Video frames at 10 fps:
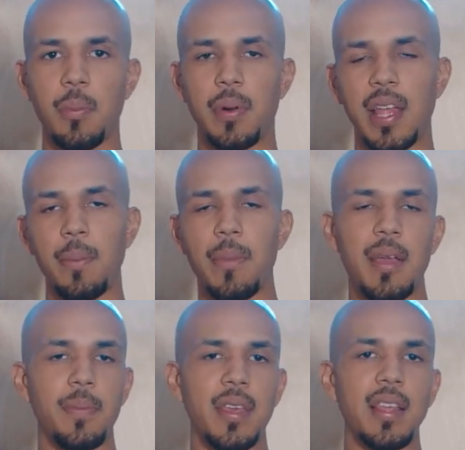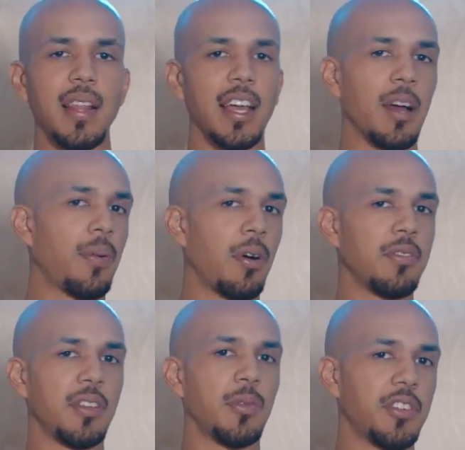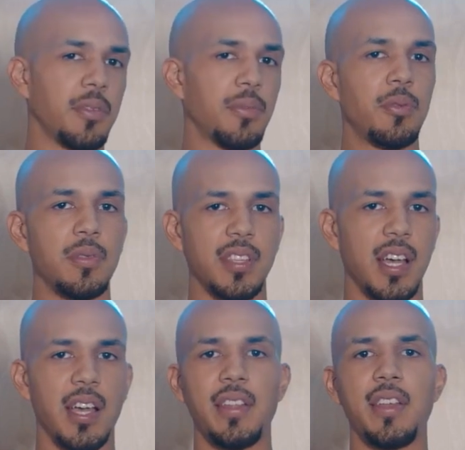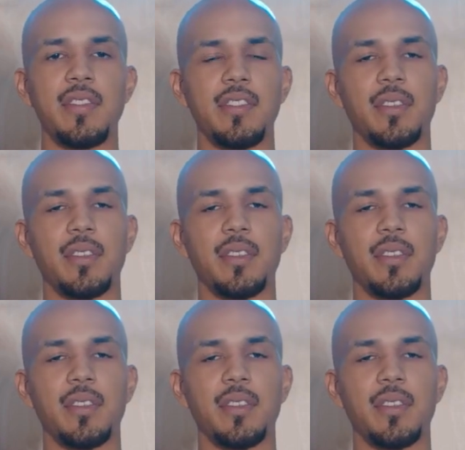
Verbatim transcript: but that may be like opposing what your moon sign is,